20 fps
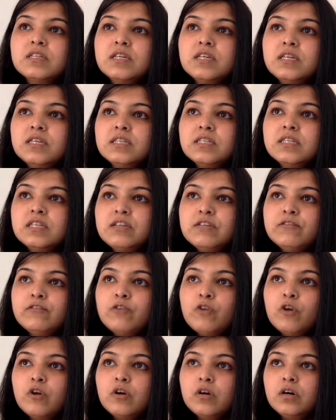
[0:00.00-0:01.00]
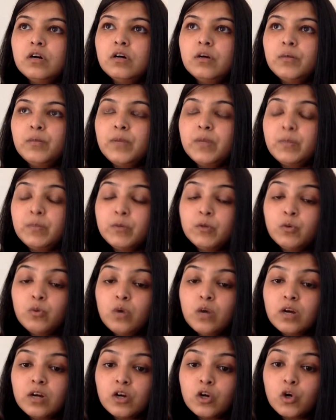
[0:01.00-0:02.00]
easy for people who
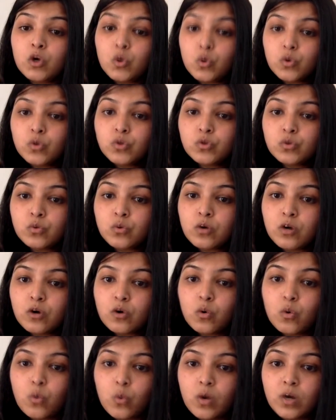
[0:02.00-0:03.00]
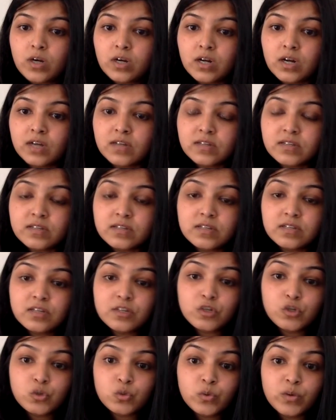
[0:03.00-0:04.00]
are close to a covert
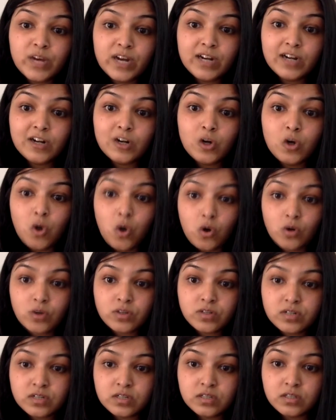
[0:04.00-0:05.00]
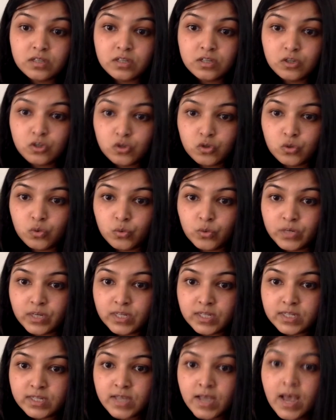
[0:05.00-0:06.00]
narcissist to get lost in these
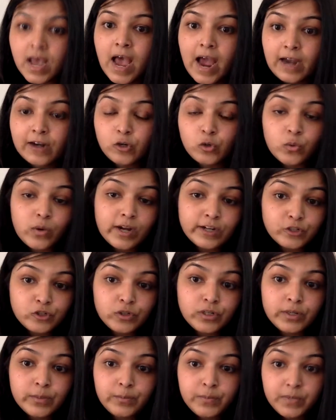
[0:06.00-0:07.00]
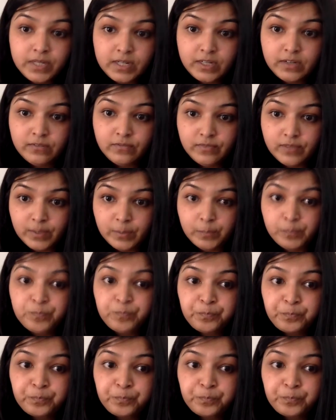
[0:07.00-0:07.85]
stories and to actually believe them.